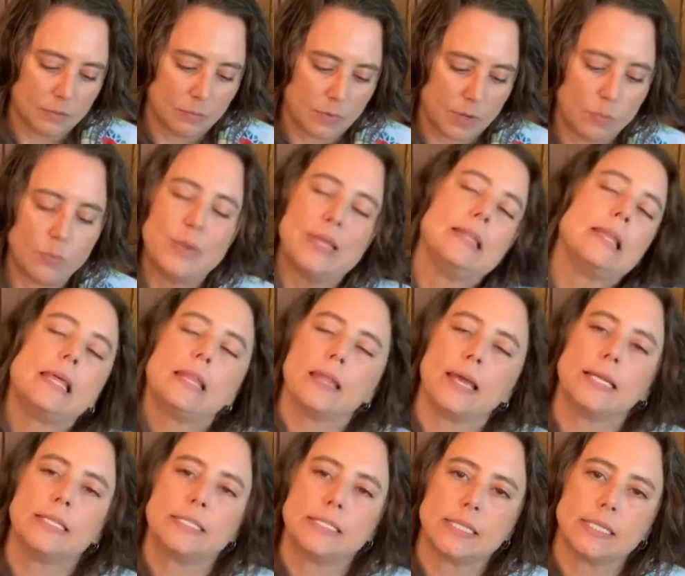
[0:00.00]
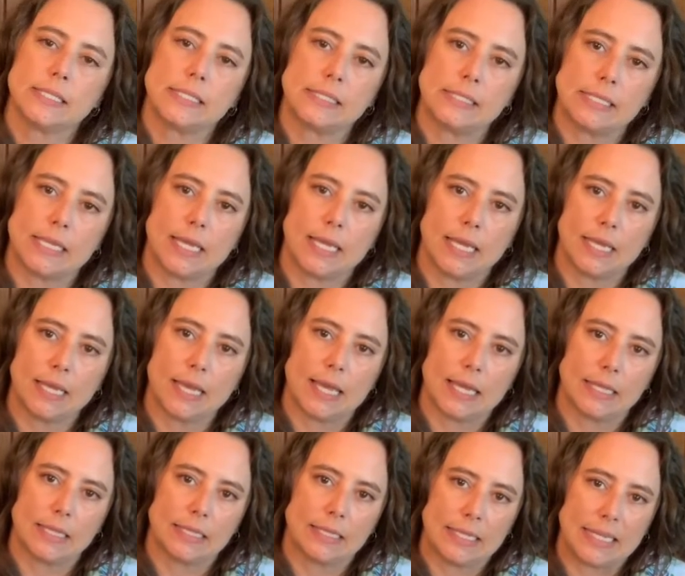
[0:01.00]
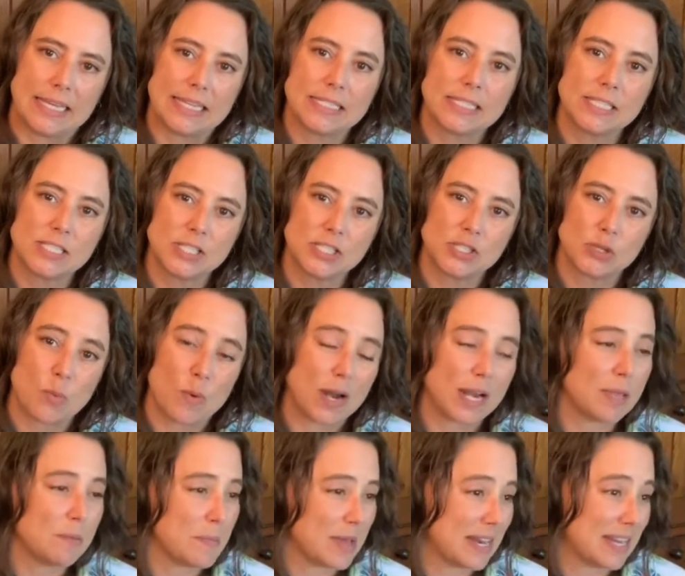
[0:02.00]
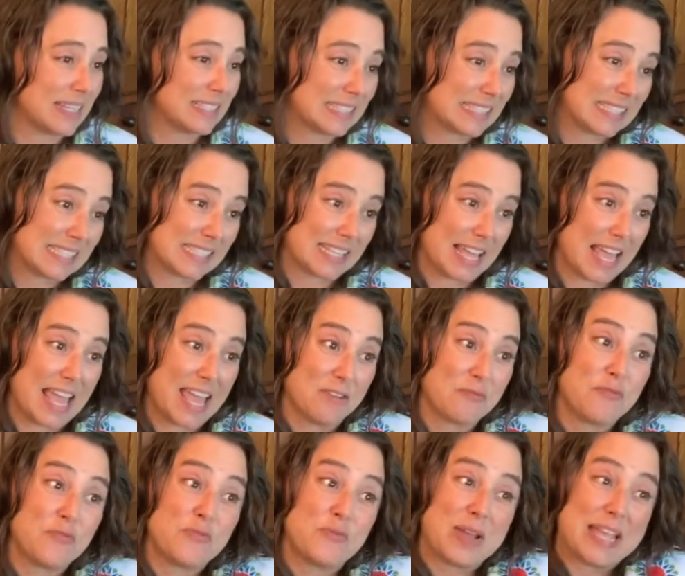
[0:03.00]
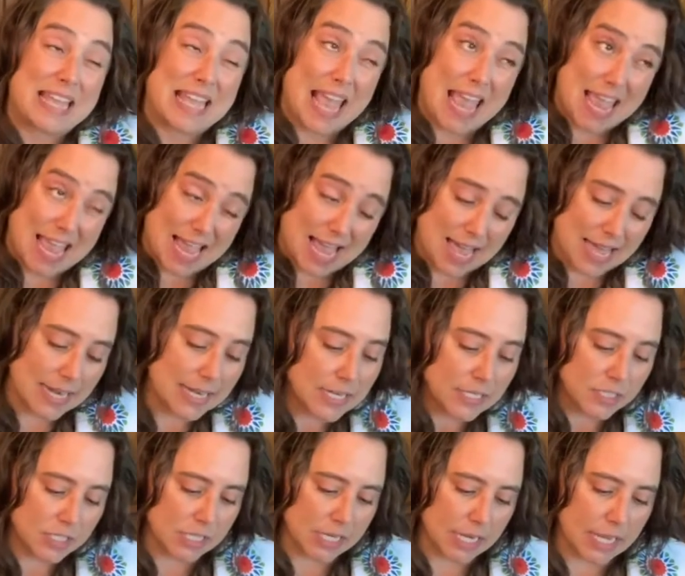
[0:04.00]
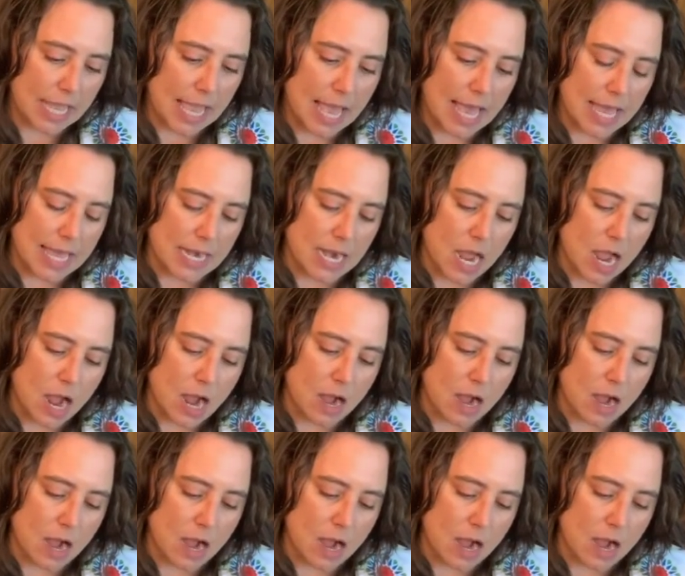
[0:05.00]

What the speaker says: really like to see at least 20 minutes if we can to get